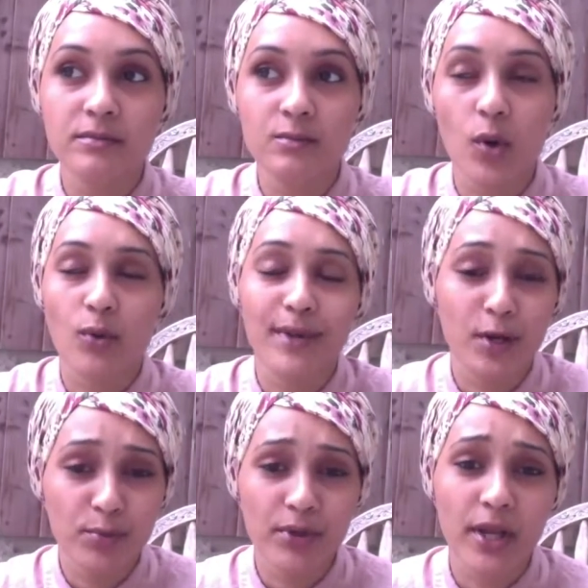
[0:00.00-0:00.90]
well,
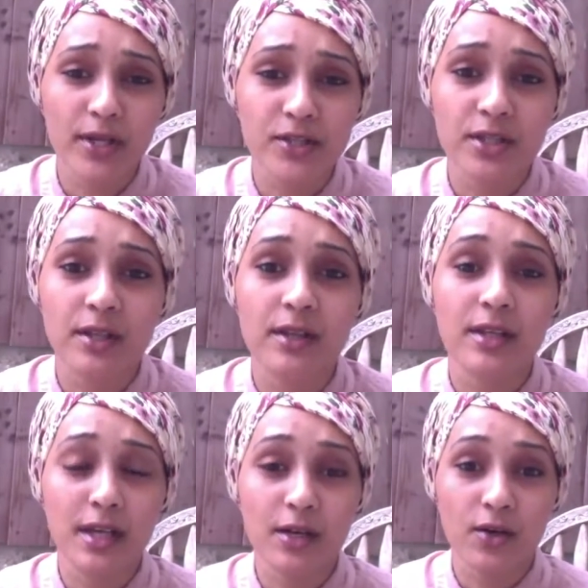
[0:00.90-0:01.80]
nail polish and the
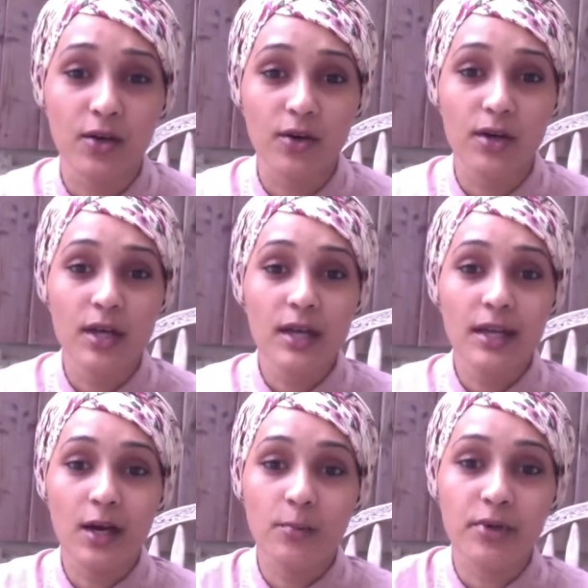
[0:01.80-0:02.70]
Inglot
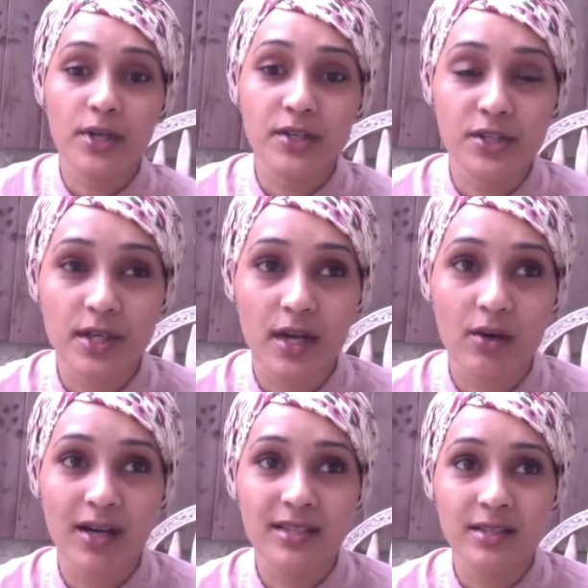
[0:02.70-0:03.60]
nail polish, and how
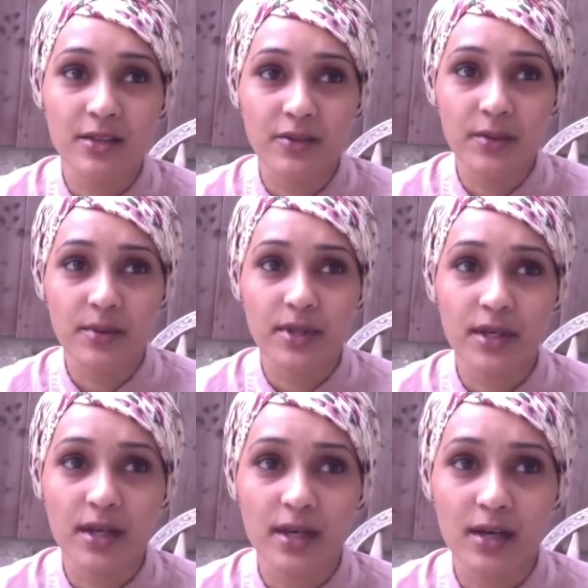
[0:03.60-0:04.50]
I didn't agree with
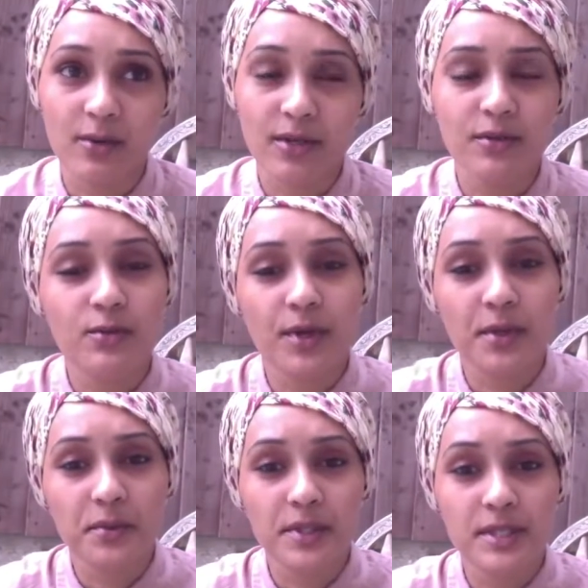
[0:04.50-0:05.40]
it and how I thought
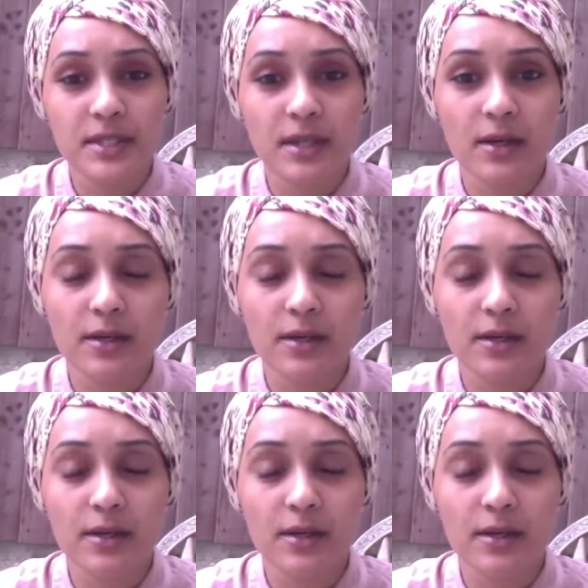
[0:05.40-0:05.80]
it was,